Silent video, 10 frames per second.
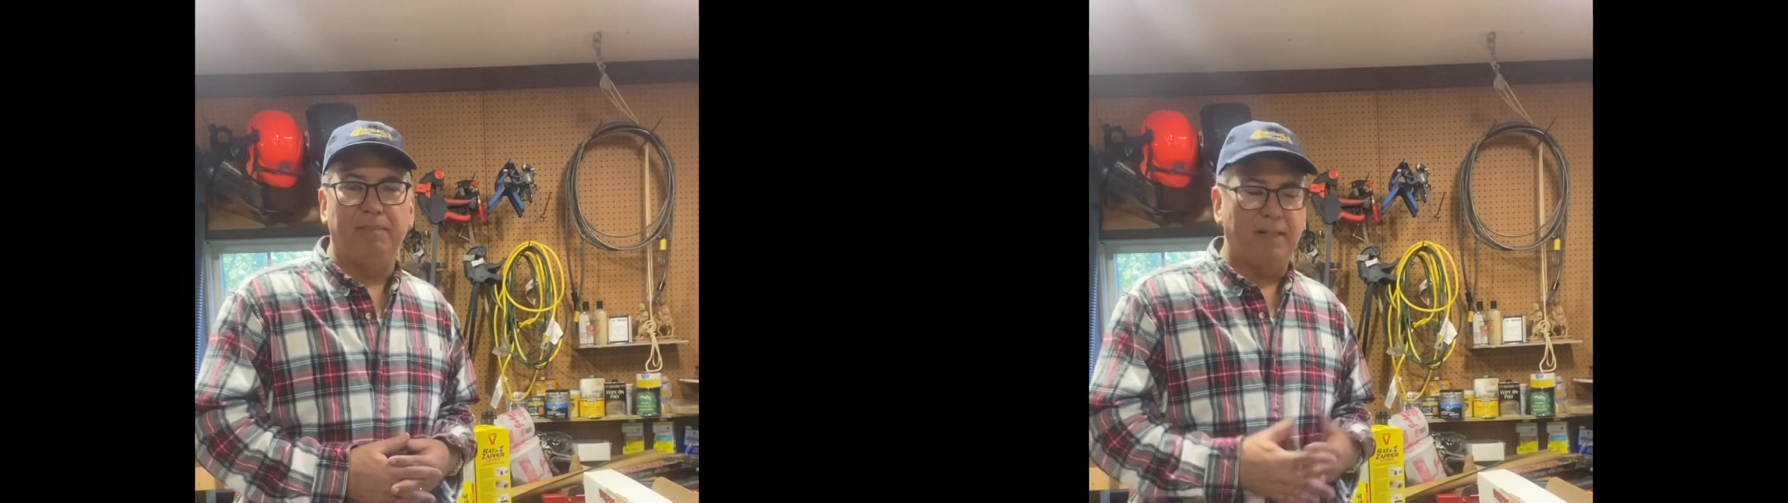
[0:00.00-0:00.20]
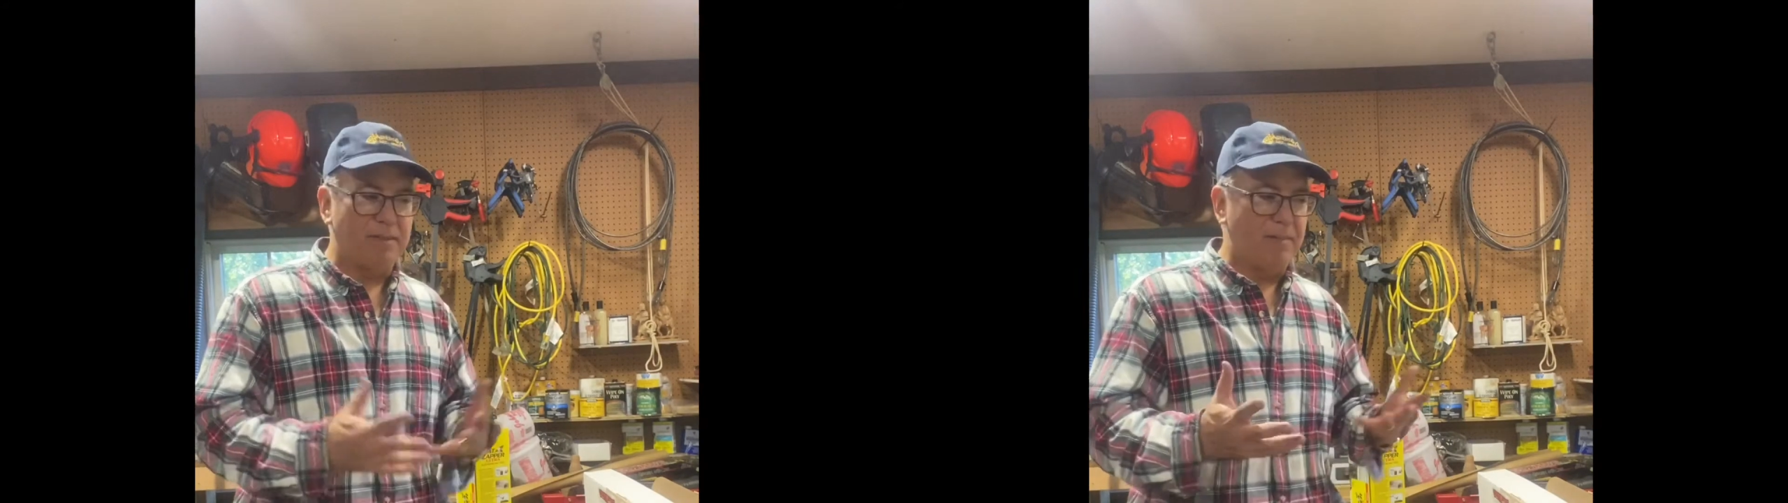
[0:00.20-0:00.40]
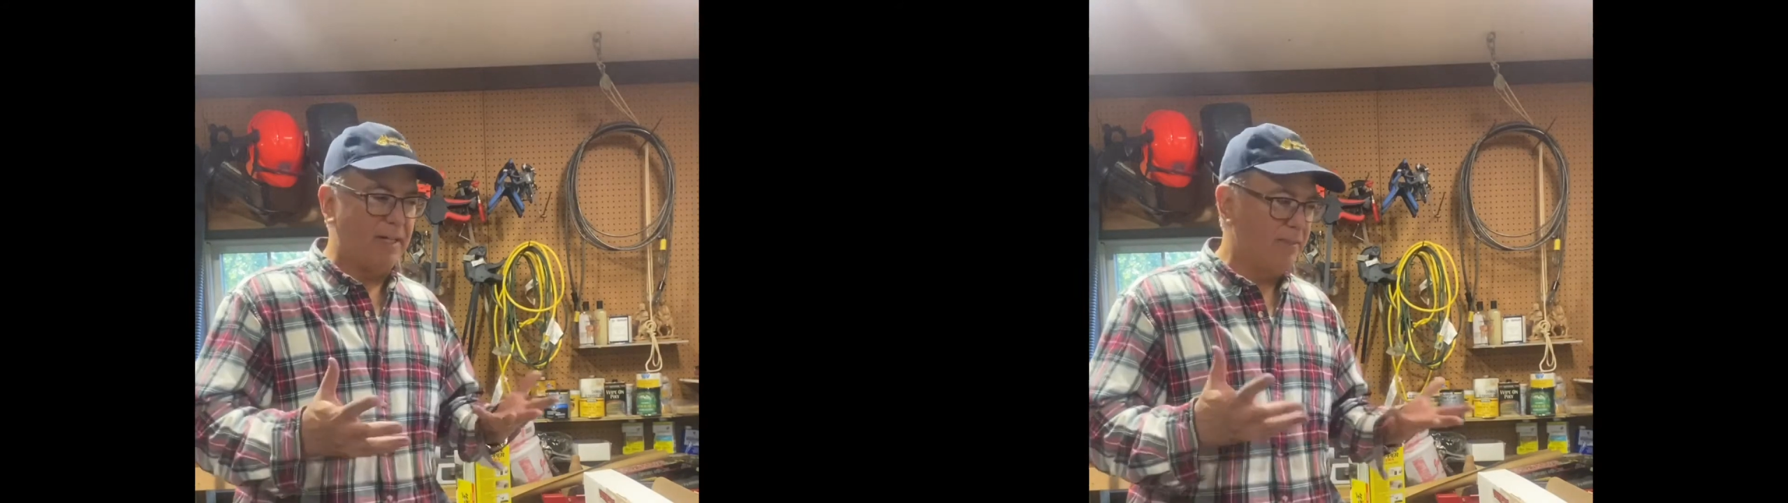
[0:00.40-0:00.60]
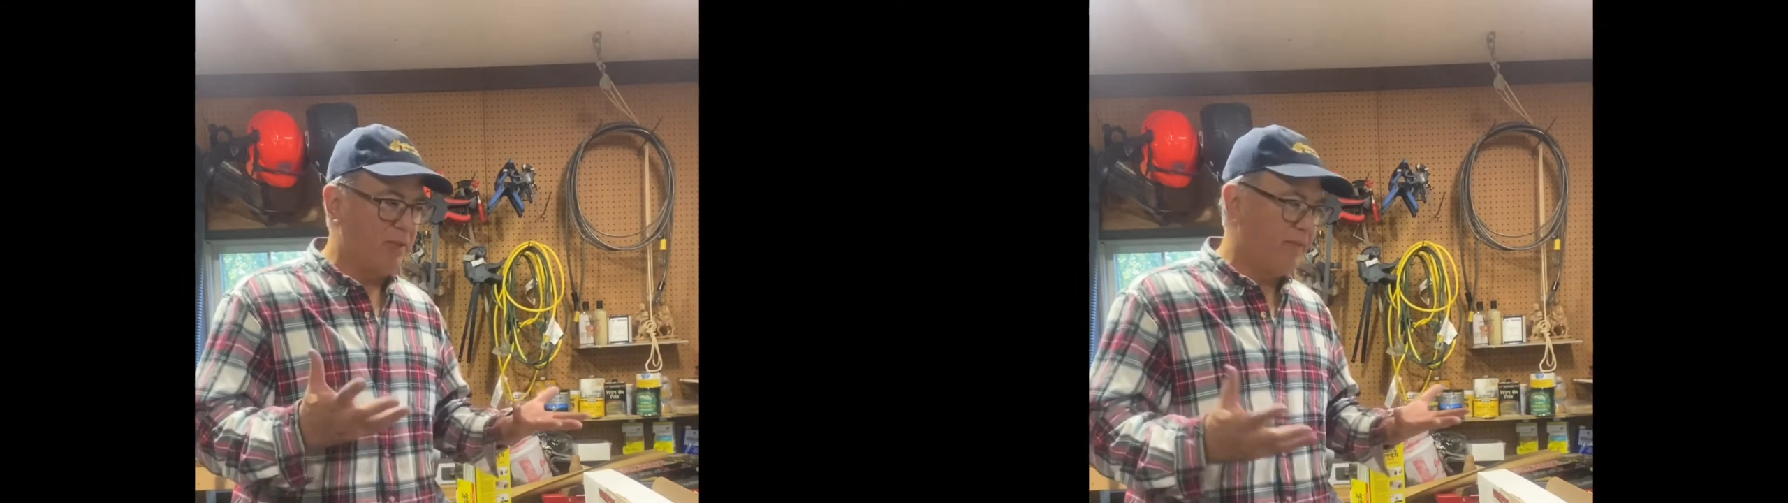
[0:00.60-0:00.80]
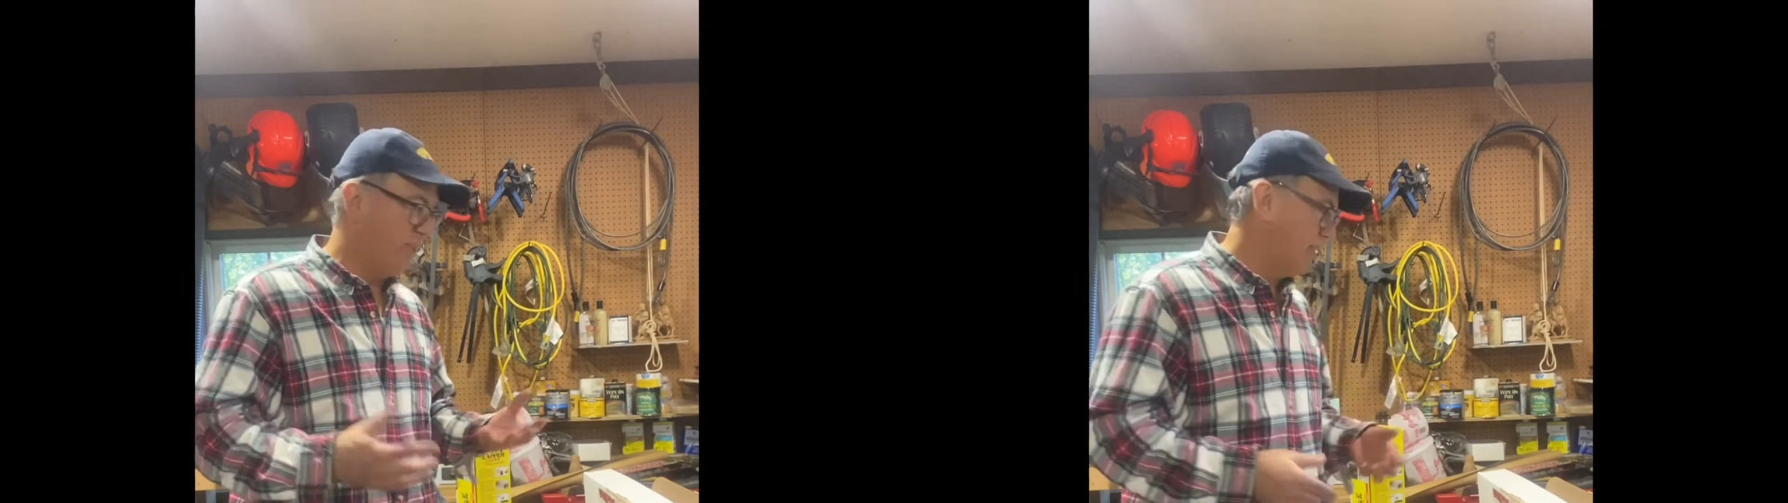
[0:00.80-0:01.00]
Bugs Bunny
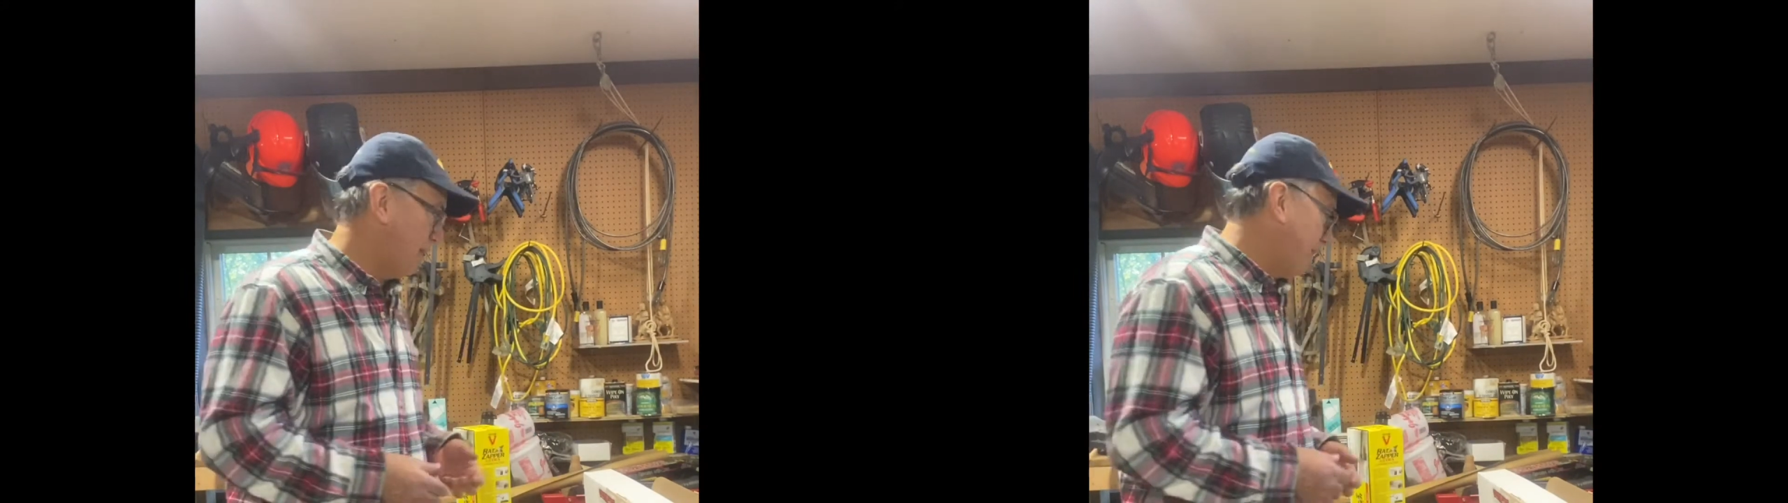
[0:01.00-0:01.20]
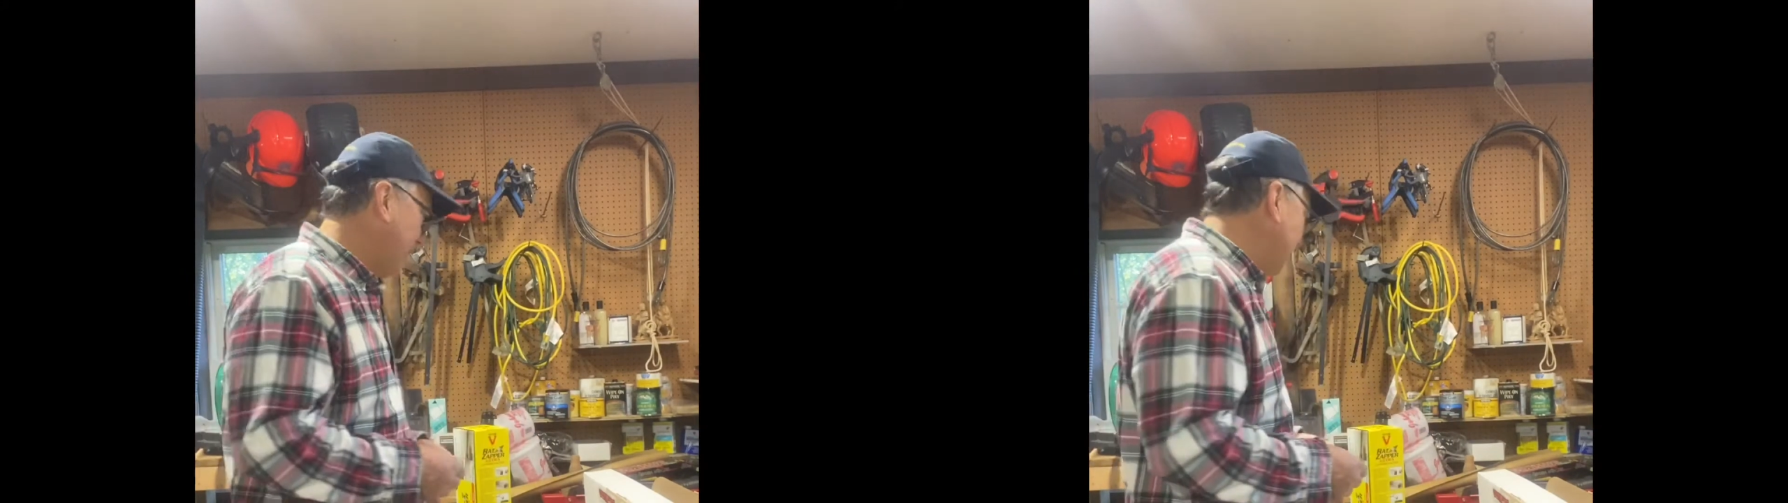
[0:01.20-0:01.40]
movie or something.